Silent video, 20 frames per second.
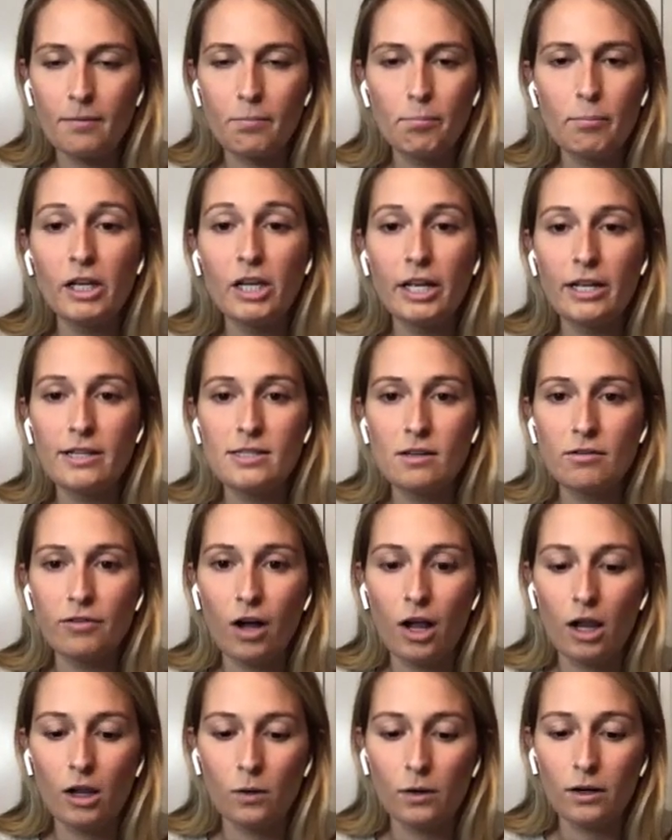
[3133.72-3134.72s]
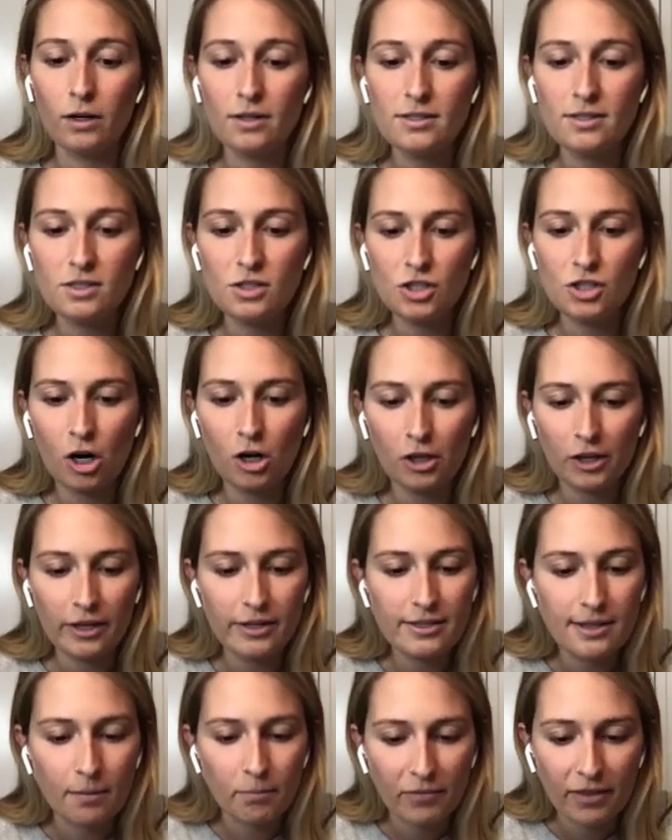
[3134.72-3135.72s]
millions of followers,
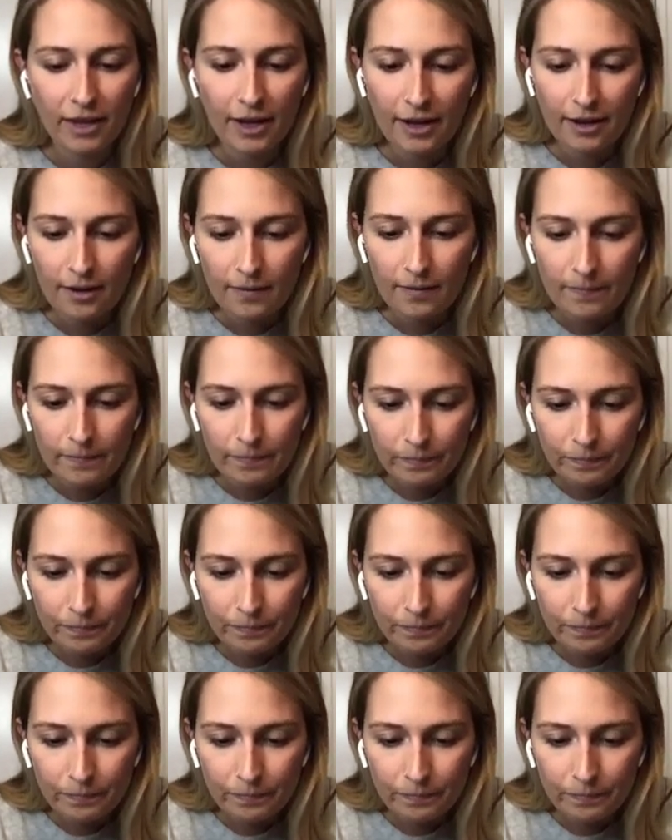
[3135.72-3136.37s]
Charlie something.